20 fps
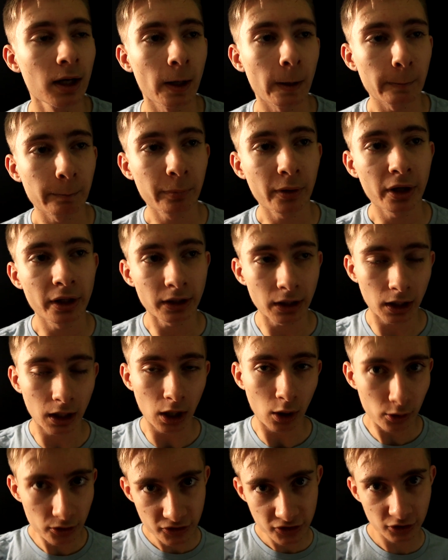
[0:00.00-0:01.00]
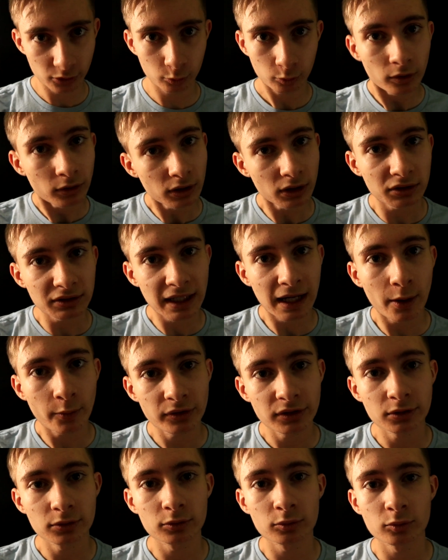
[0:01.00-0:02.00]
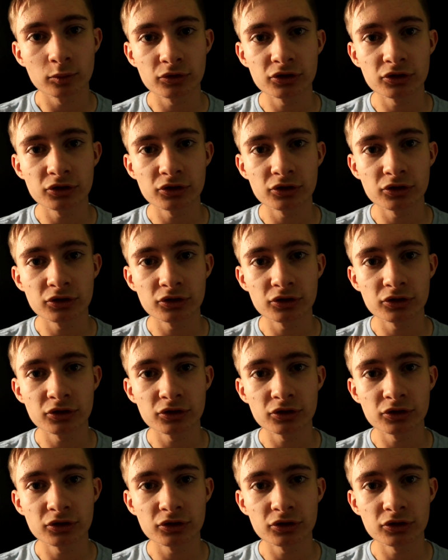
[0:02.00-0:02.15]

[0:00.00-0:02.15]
but also will allow you